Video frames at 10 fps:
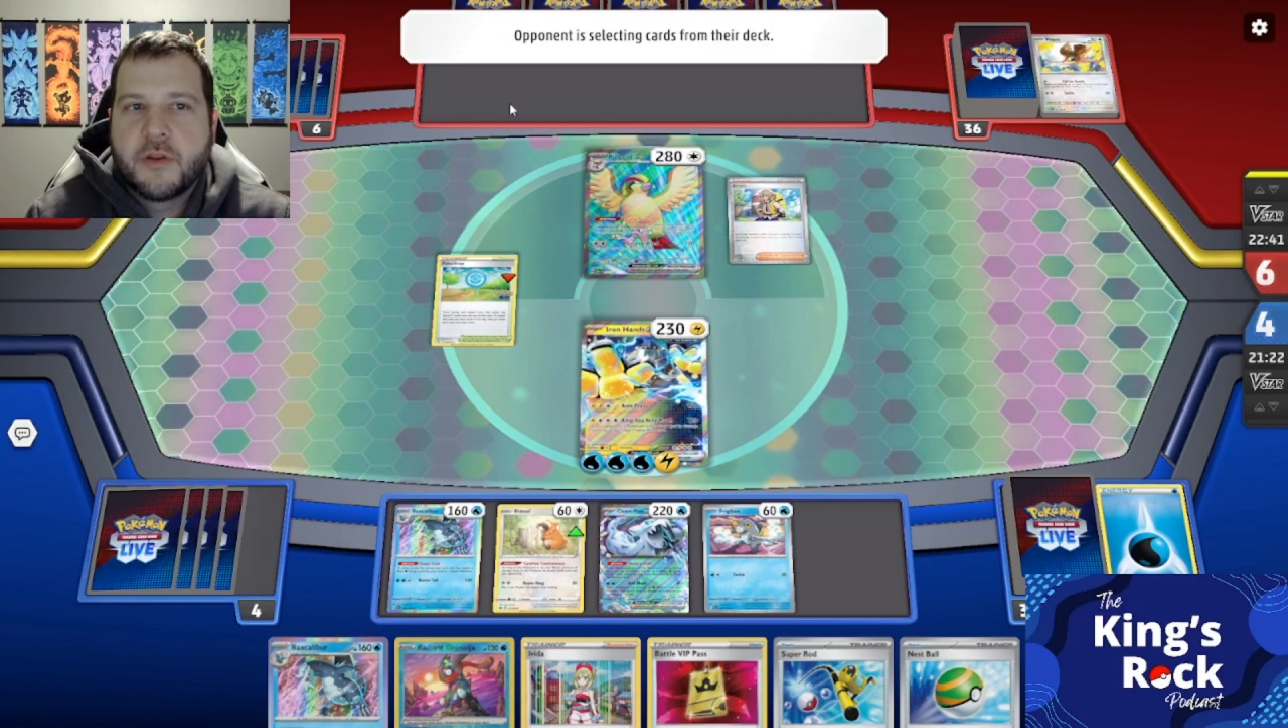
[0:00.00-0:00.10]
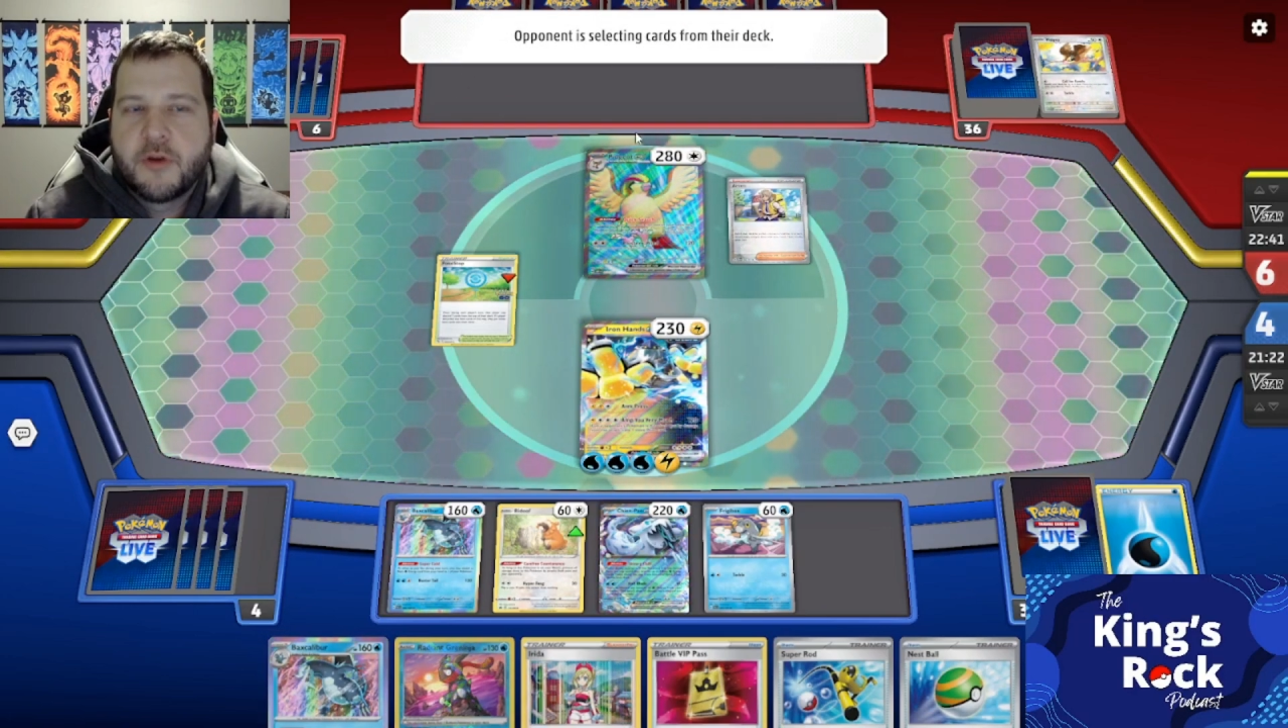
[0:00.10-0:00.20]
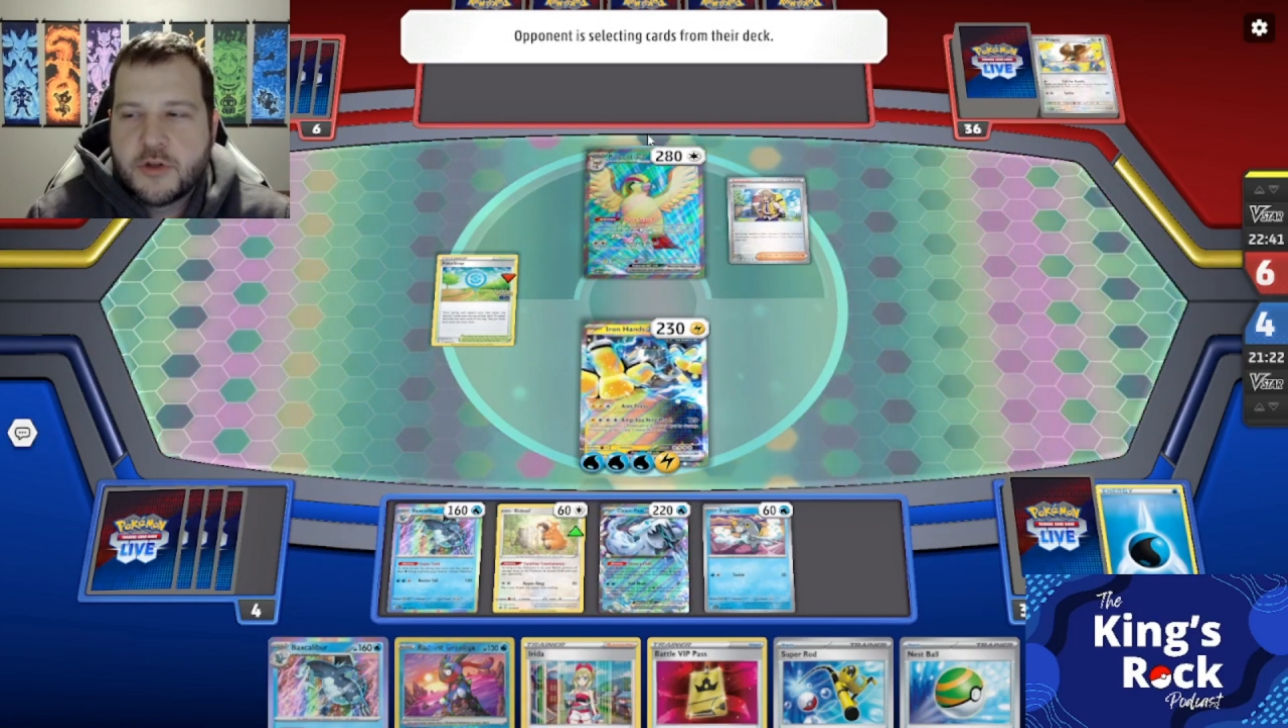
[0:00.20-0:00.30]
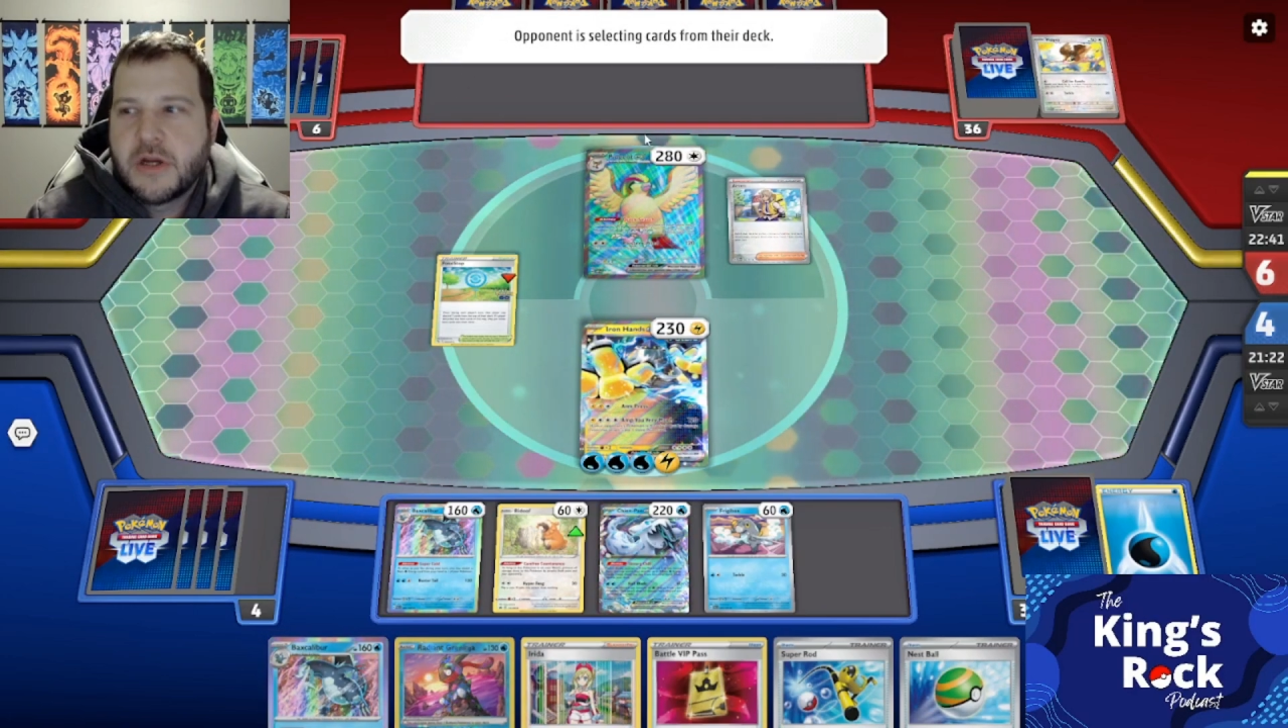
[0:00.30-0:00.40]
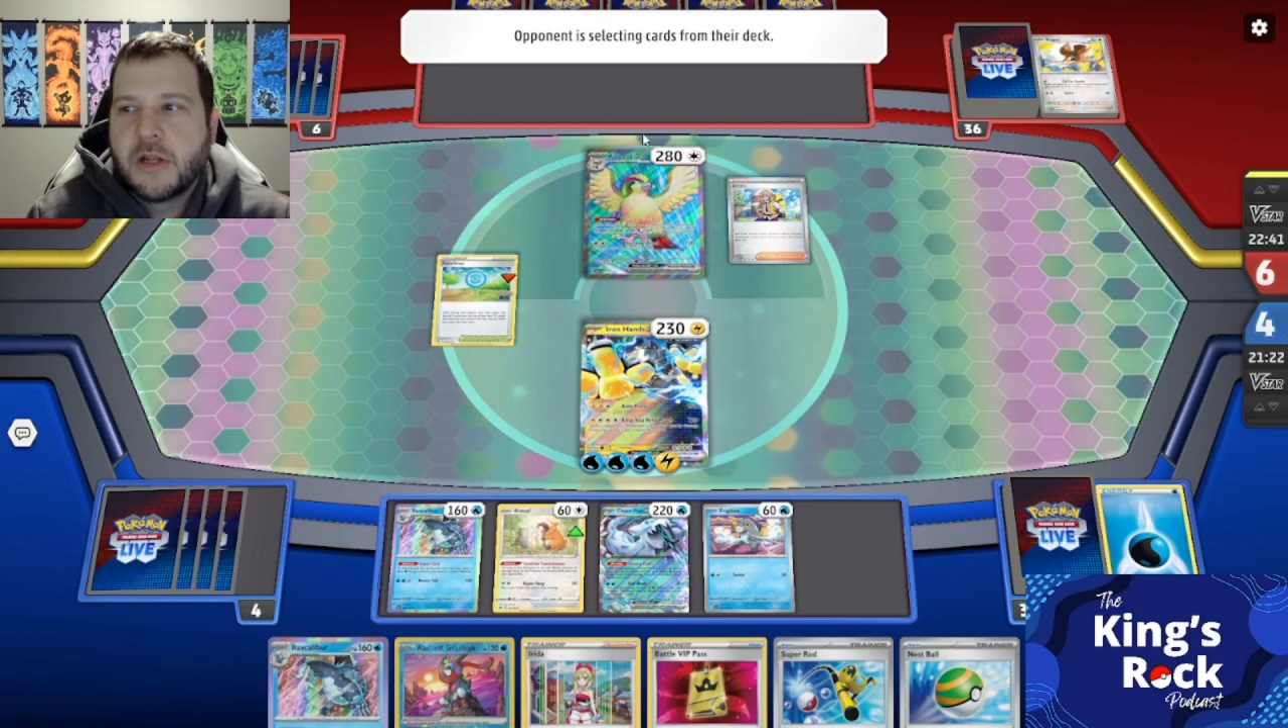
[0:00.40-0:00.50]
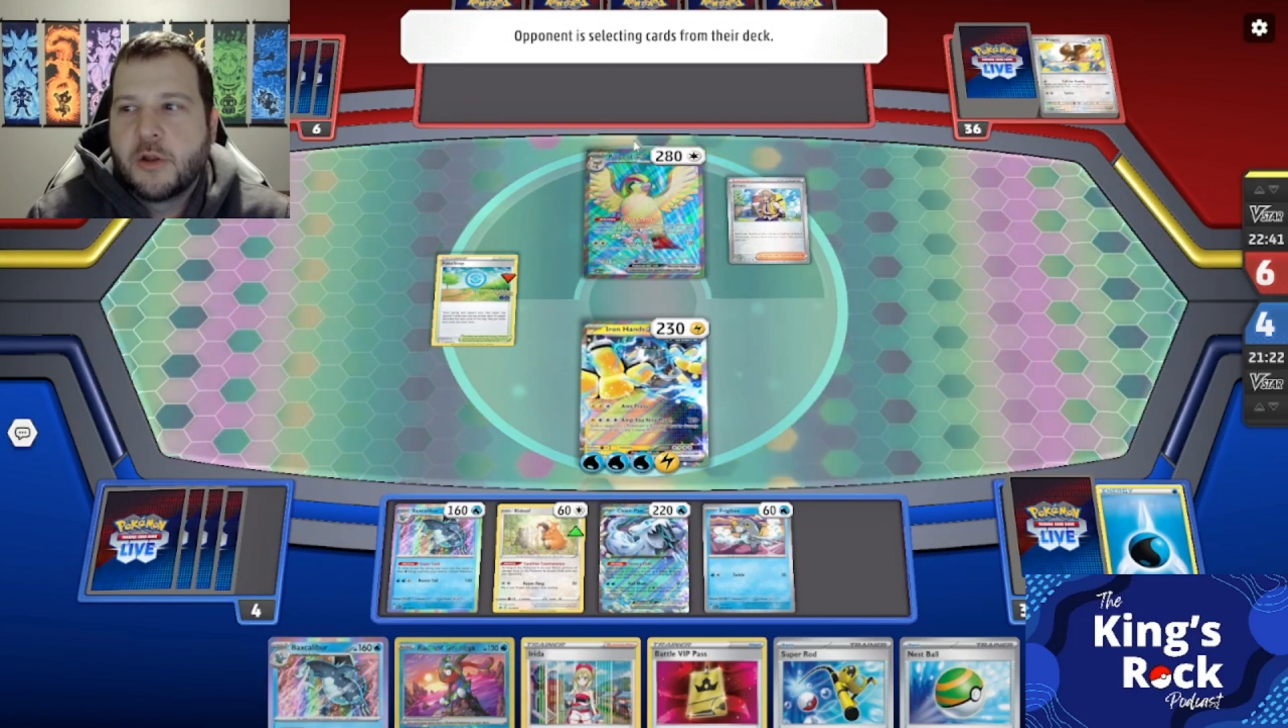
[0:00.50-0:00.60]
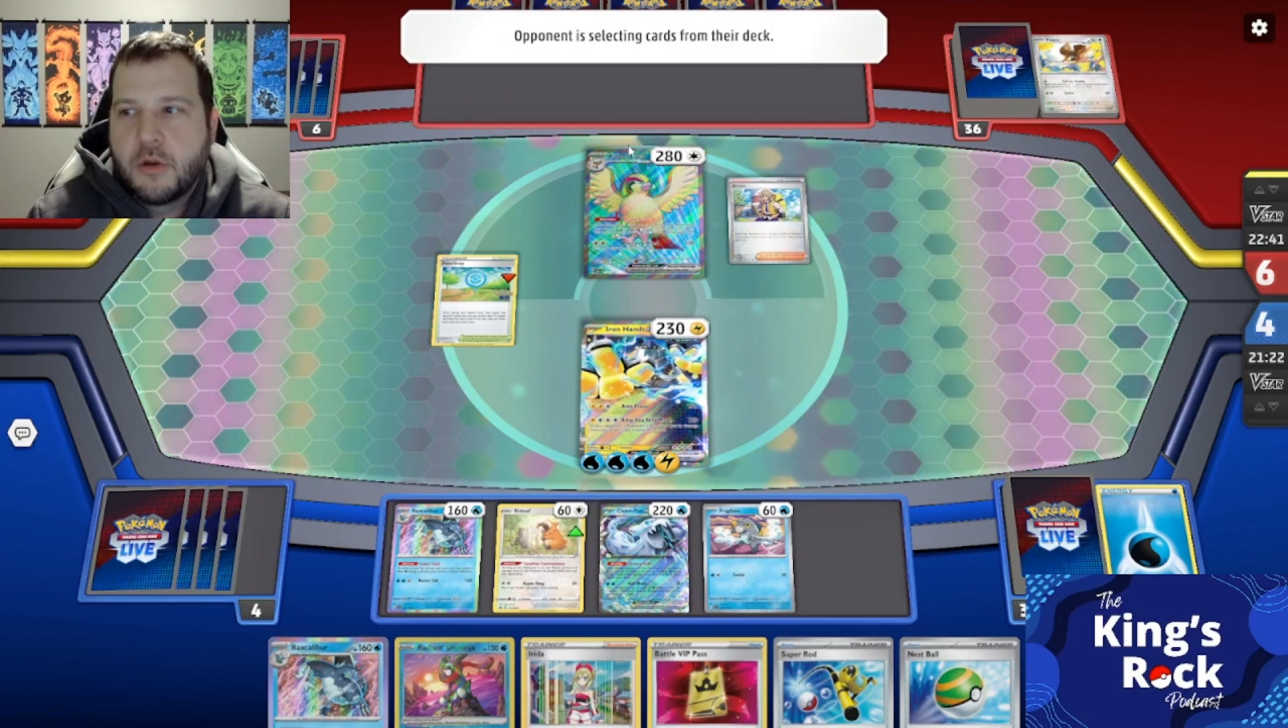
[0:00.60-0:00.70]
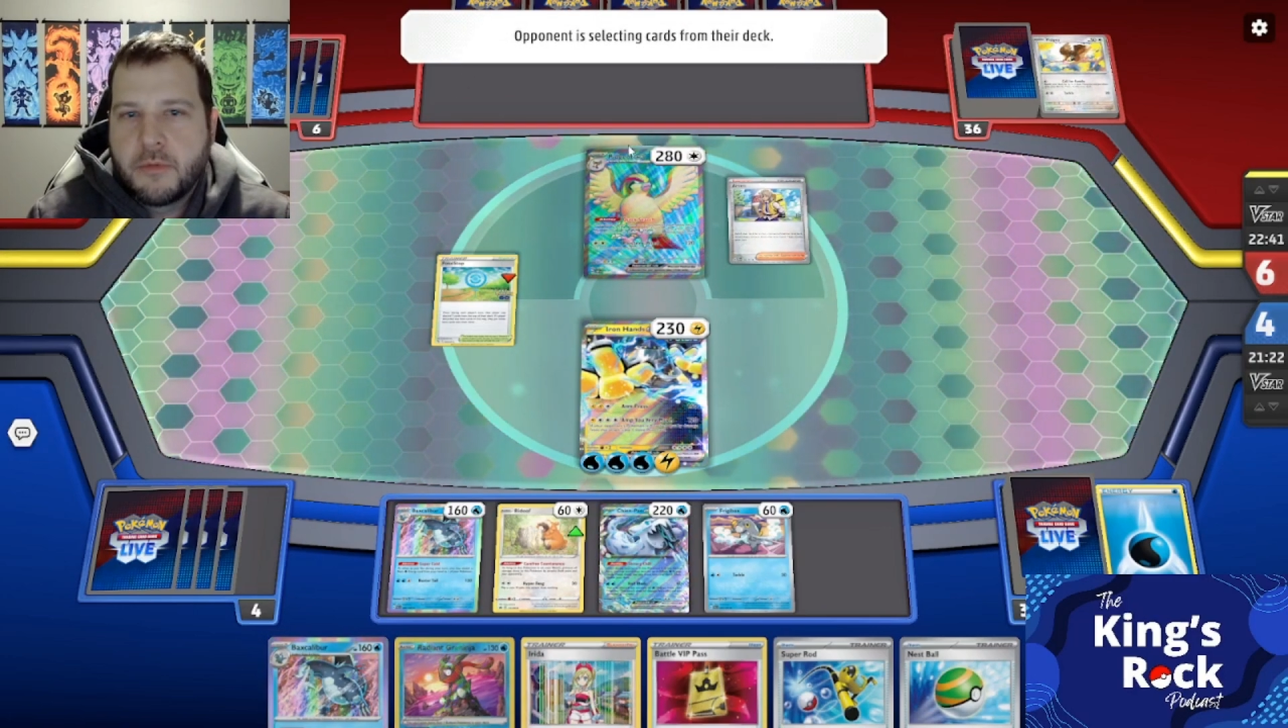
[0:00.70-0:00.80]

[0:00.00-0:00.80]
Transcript: they're going to try to load